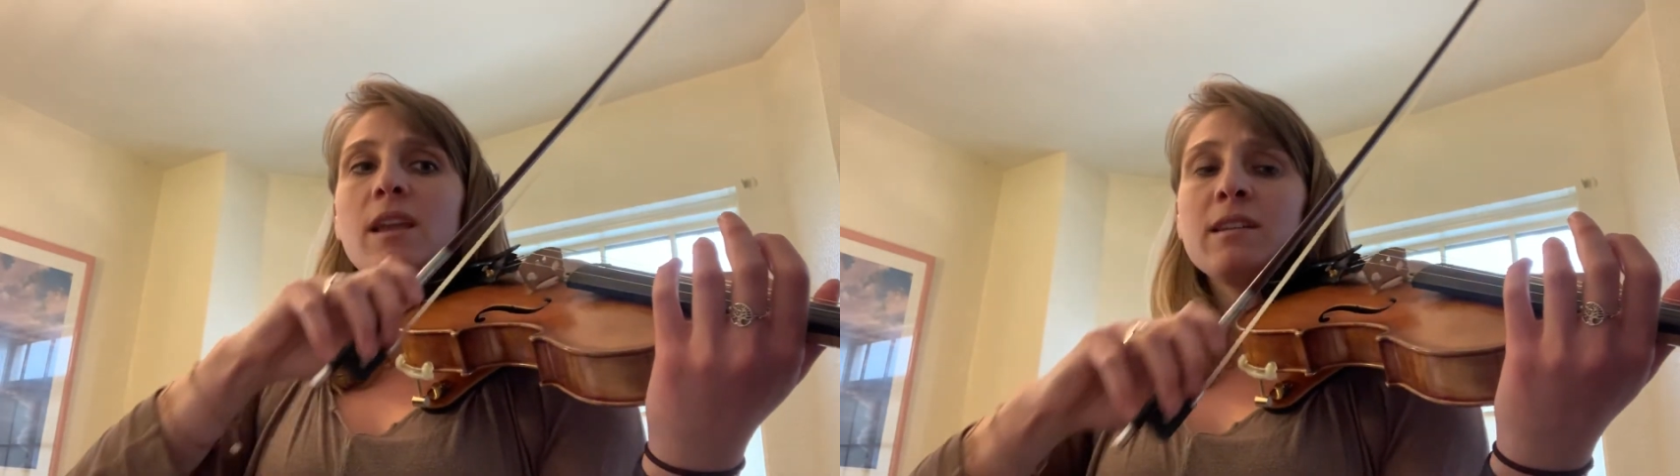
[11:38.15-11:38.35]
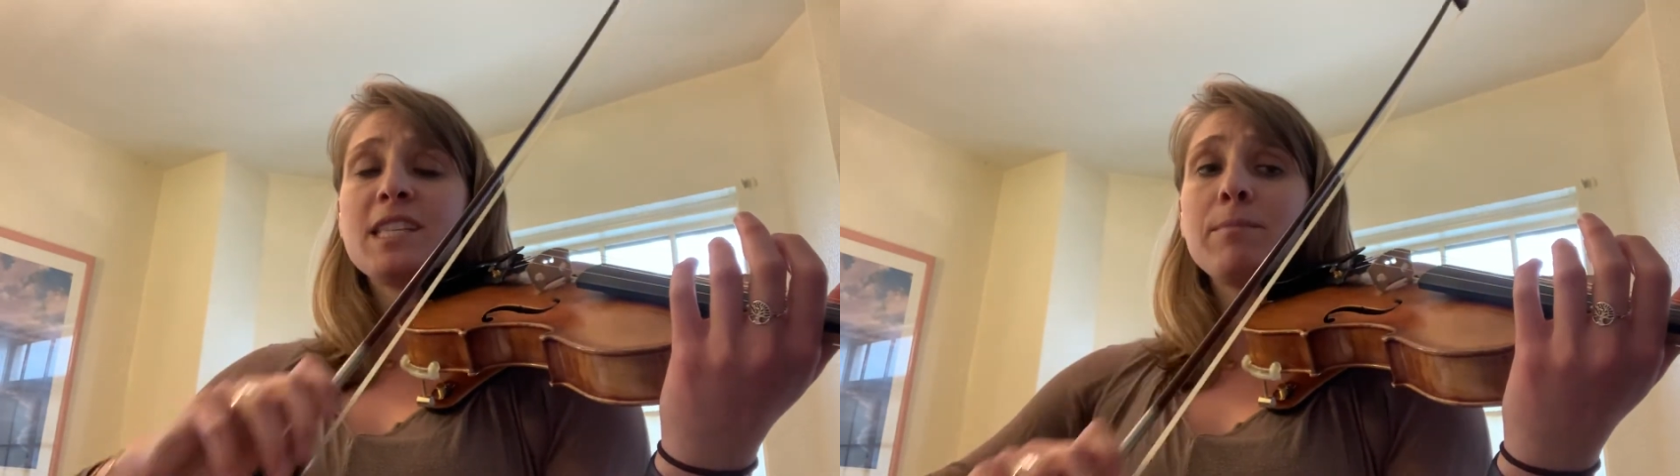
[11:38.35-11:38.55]

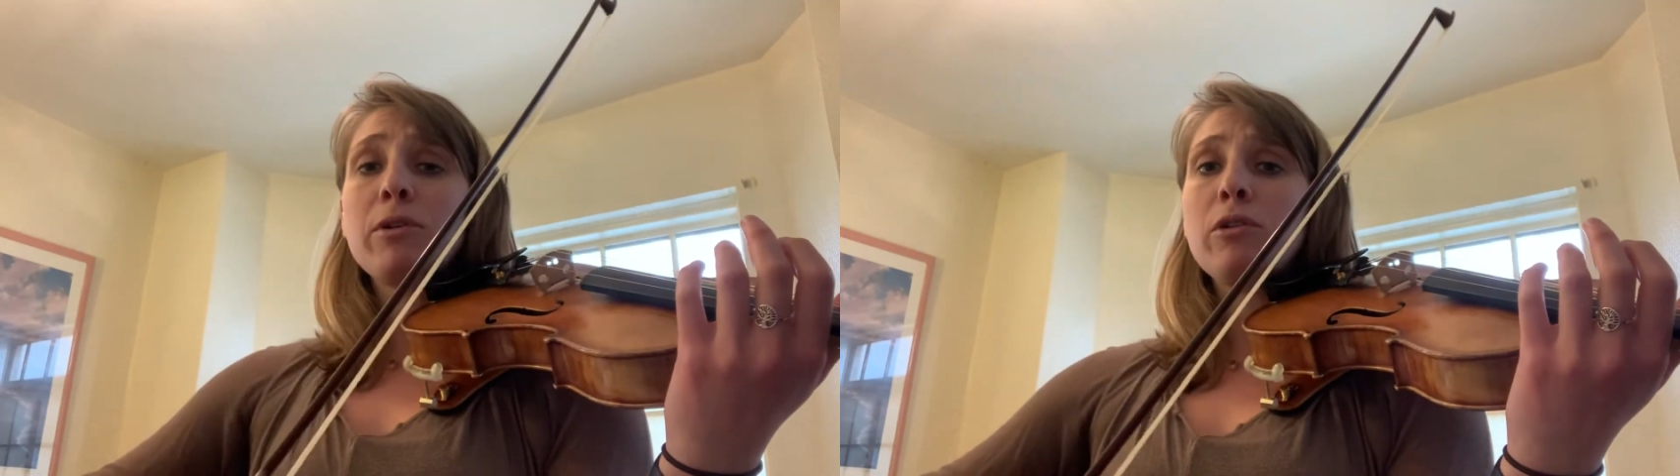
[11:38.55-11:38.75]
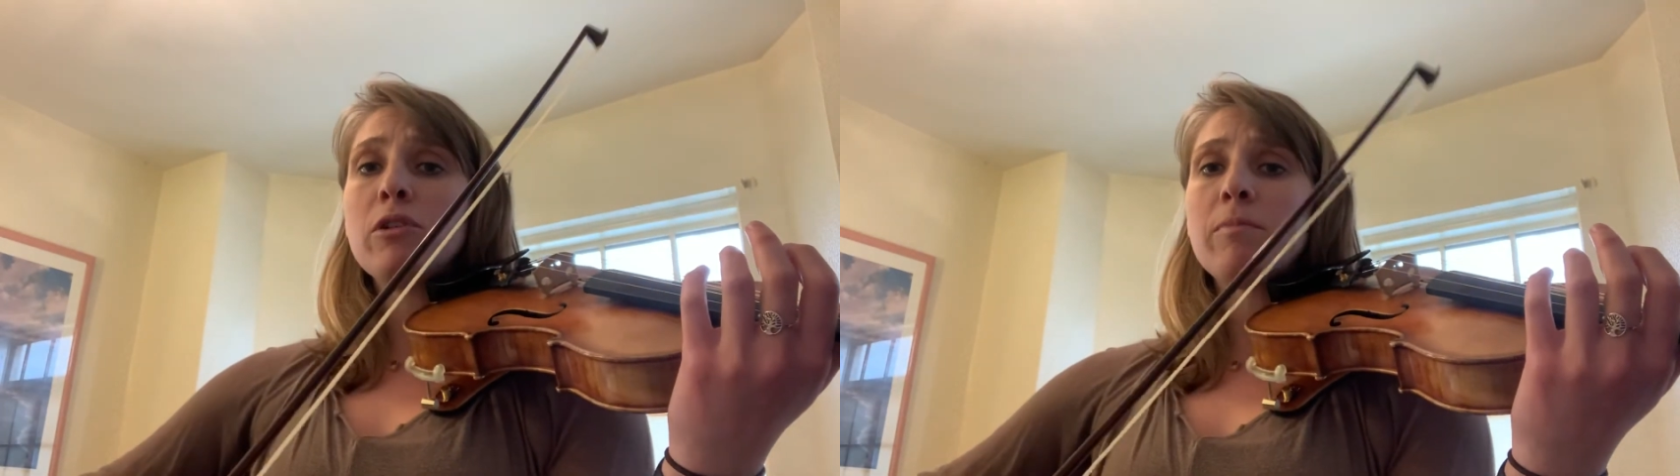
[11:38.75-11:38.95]

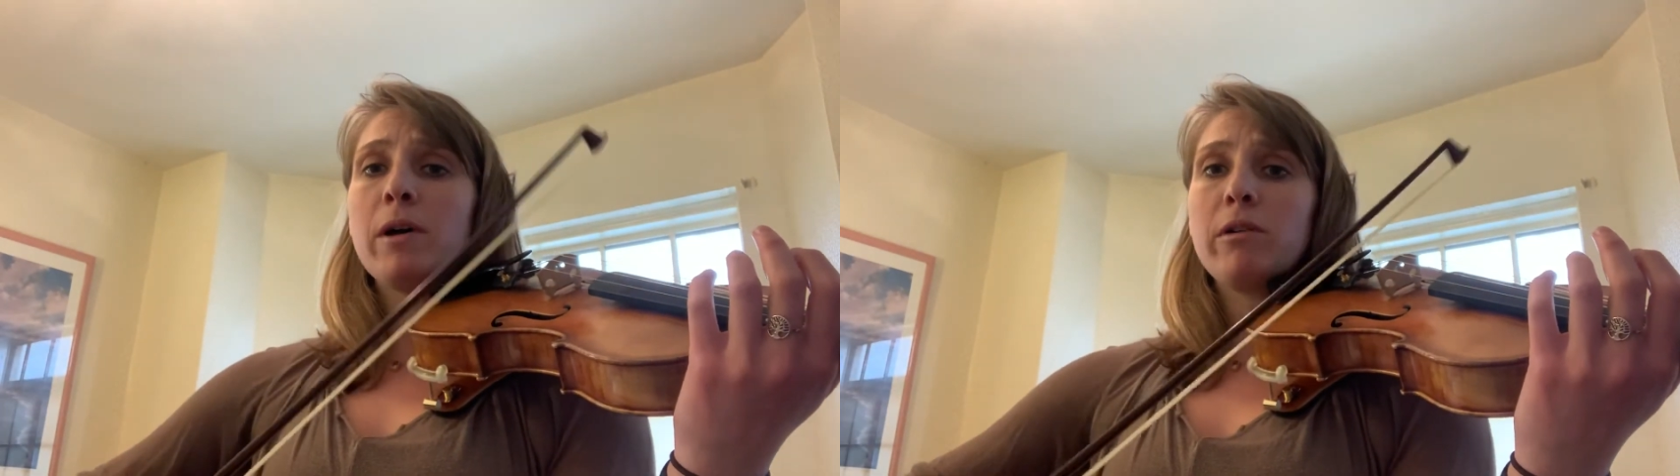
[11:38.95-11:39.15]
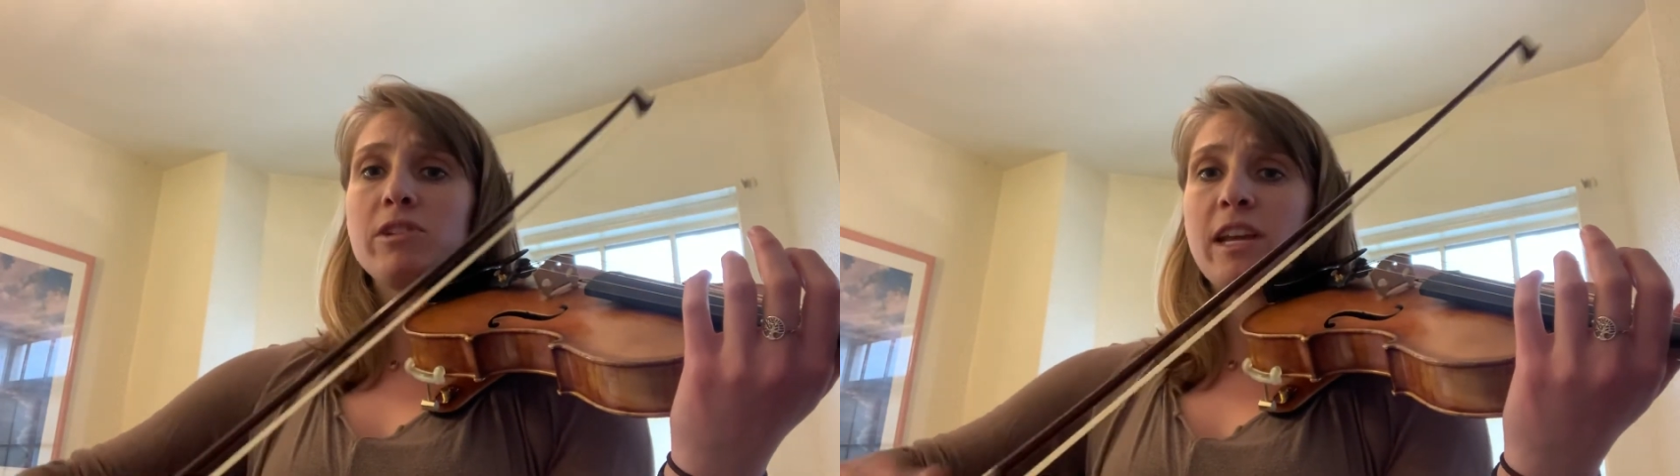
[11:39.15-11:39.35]
smooth
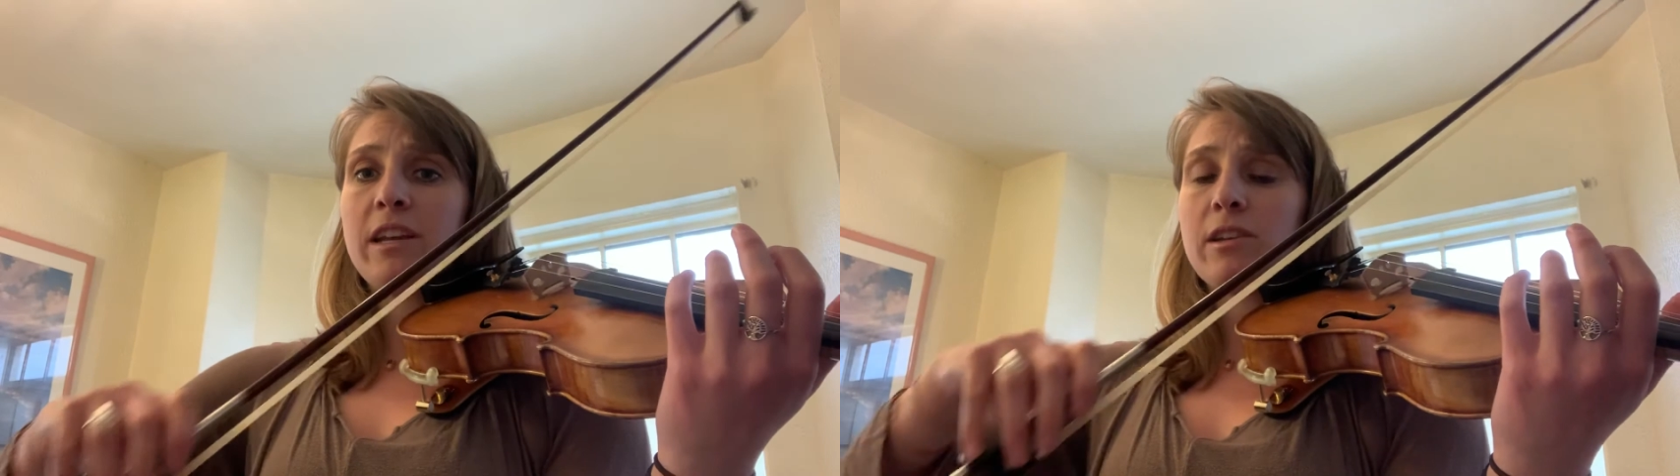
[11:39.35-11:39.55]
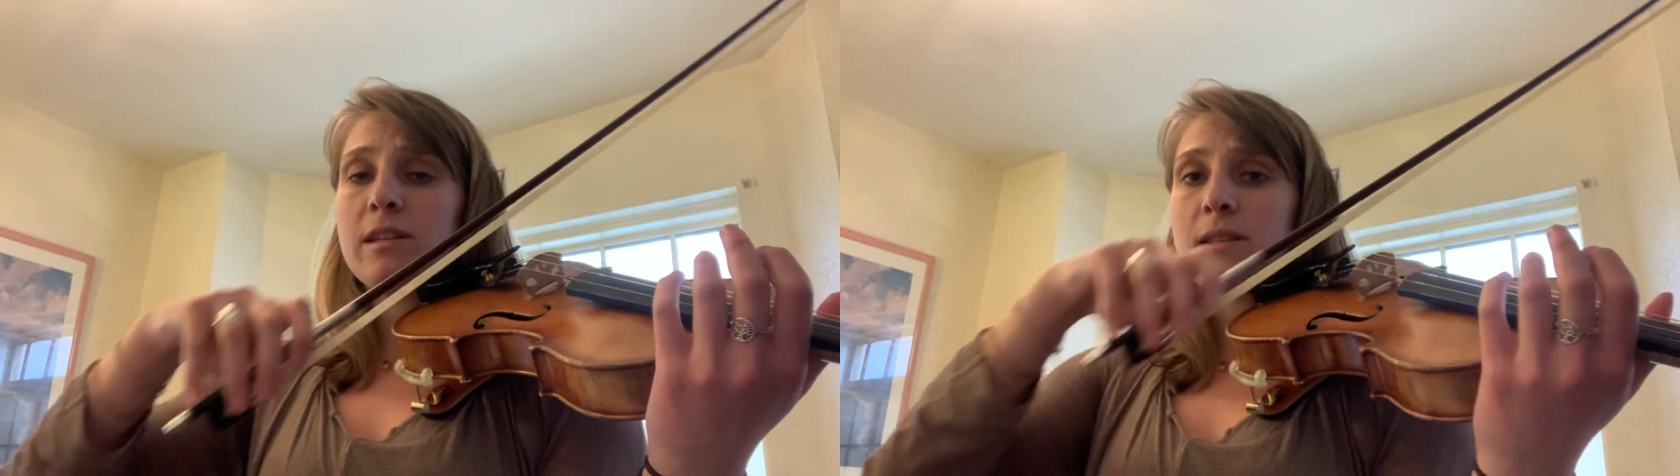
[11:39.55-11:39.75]
bow
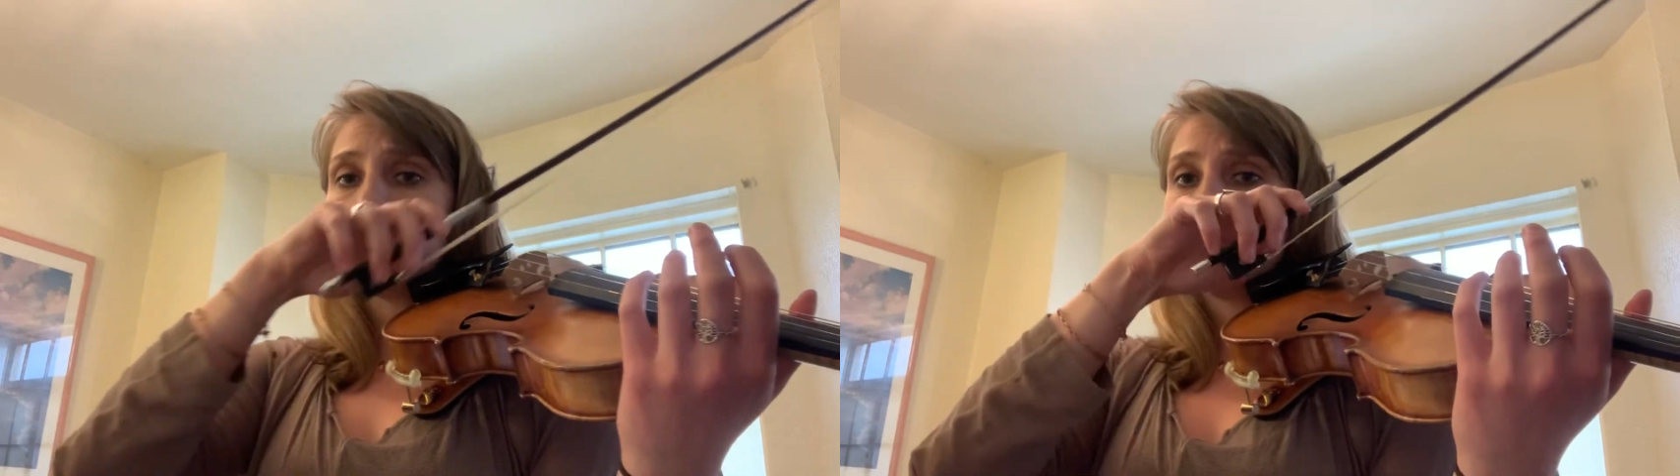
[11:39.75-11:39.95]
changes